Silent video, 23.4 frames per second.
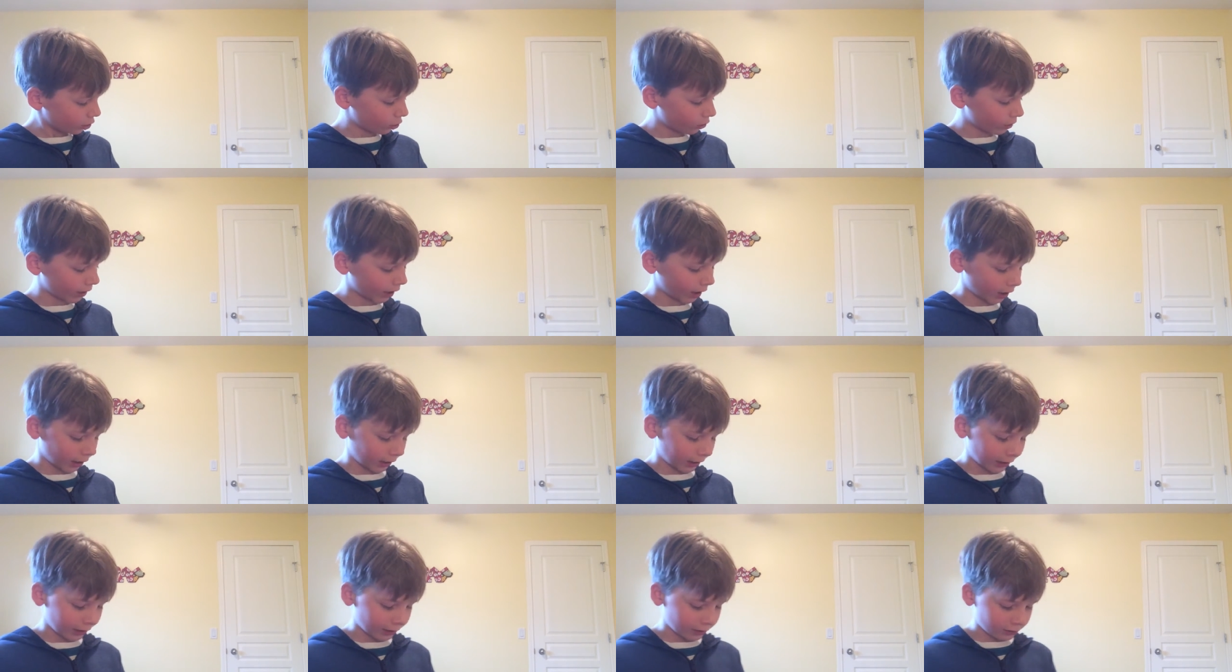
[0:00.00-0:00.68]
oh
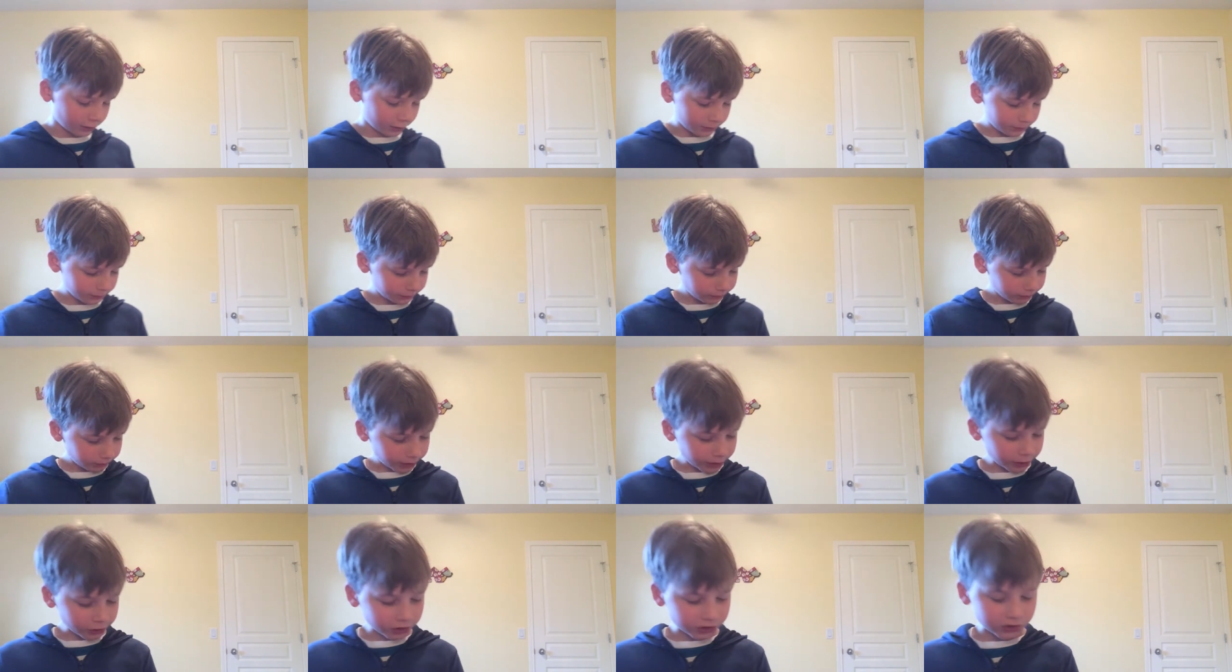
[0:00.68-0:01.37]
yeah, and
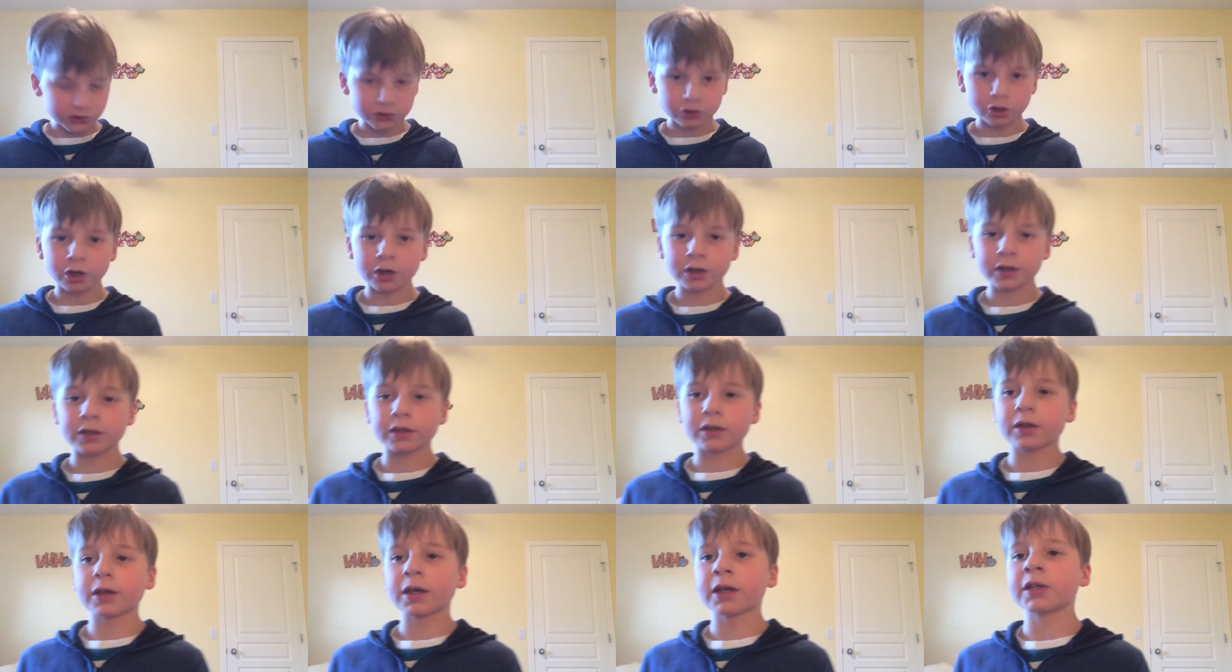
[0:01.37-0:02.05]
it does
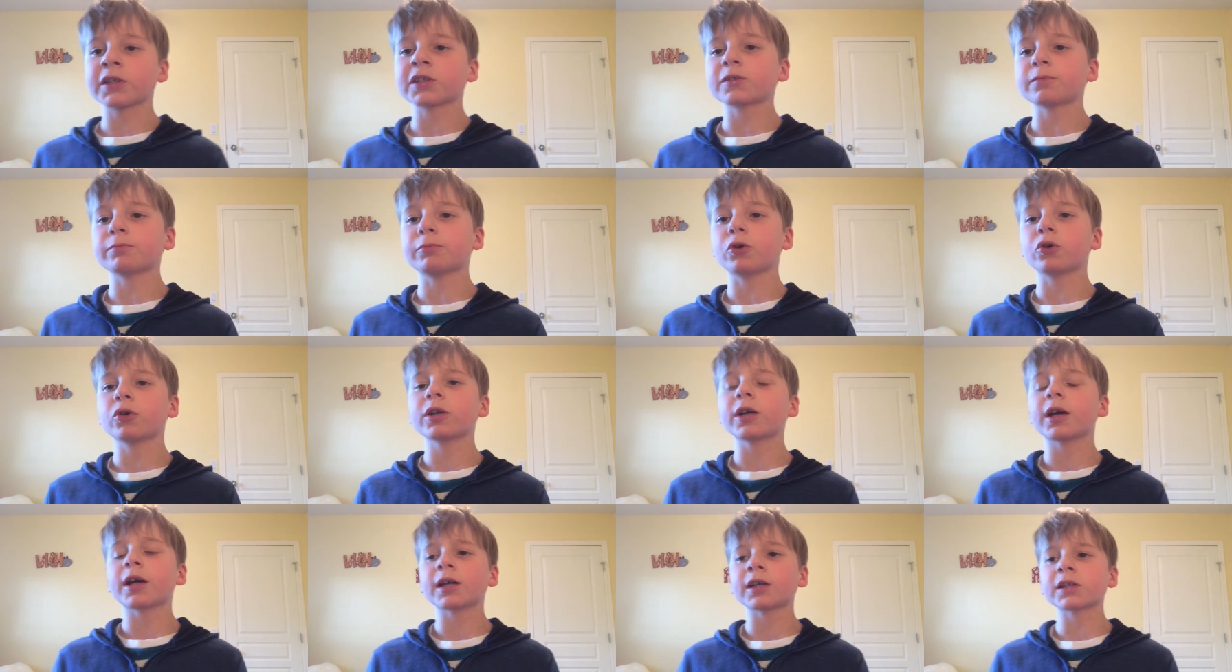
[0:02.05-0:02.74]
not, and it's
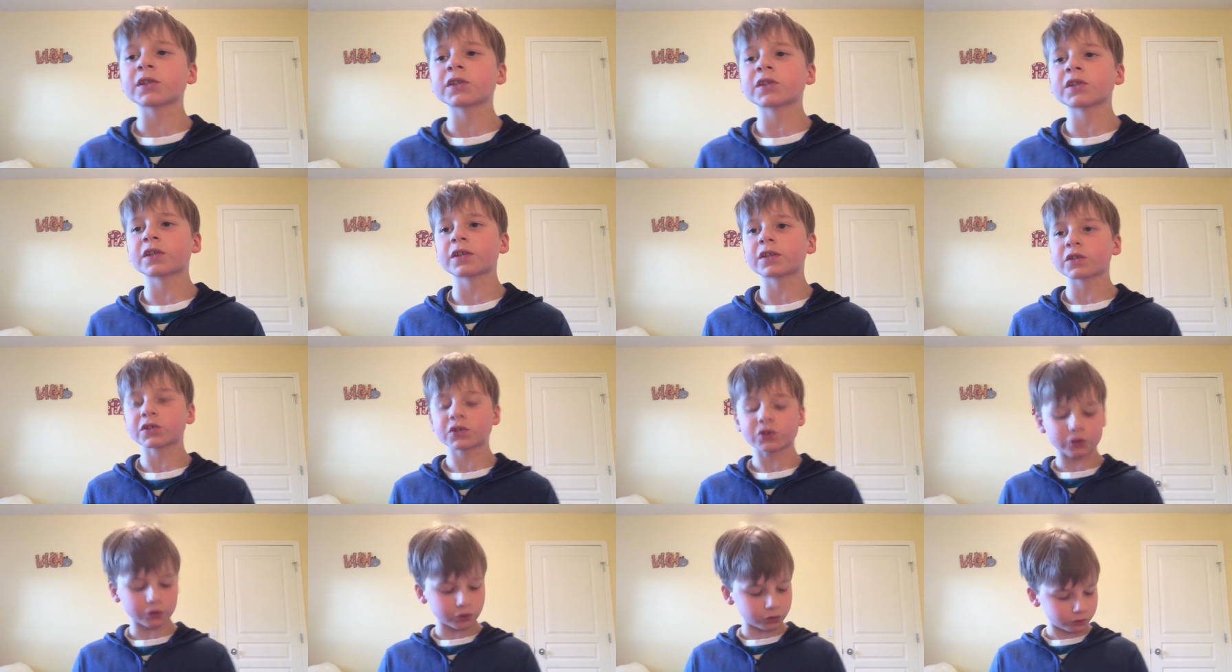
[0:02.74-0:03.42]
motorized,
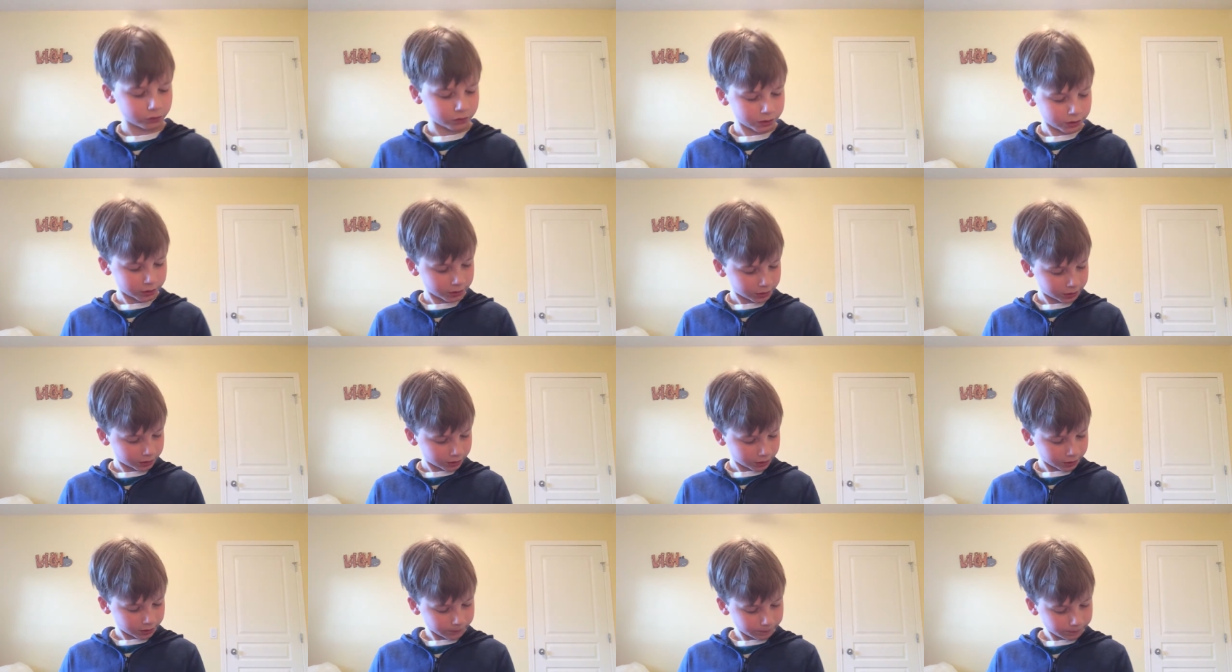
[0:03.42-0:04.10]
so you
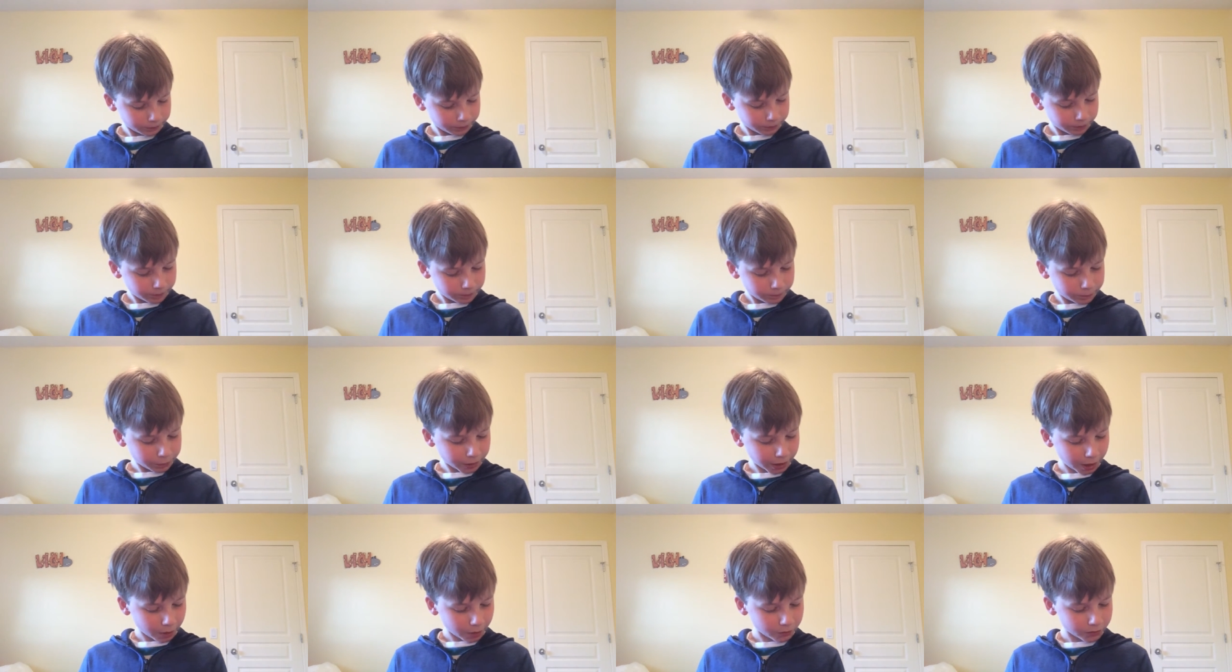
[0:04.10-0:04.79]
need
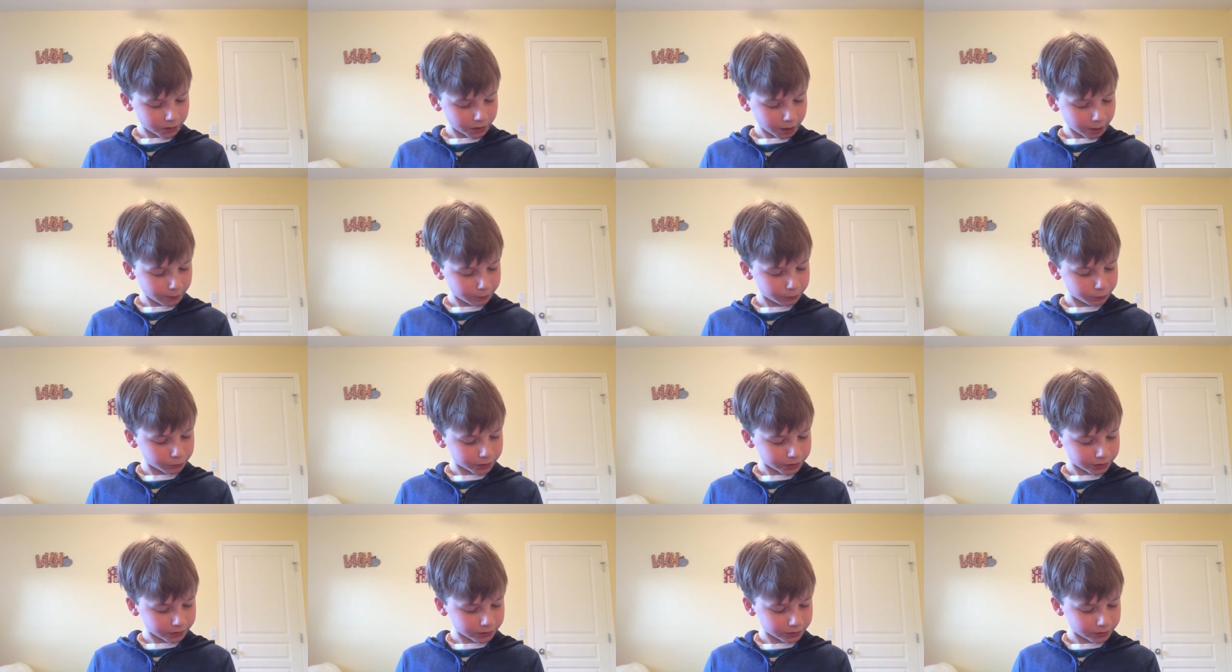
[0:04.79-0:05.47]
power up
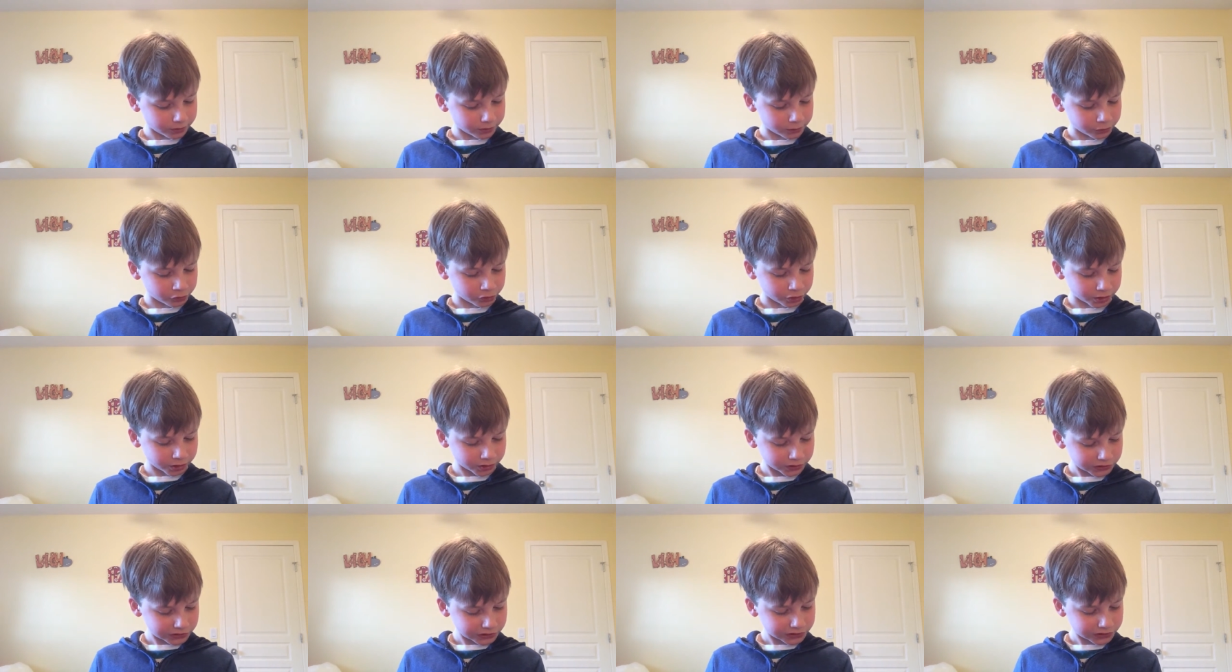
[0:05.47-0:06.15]
with dose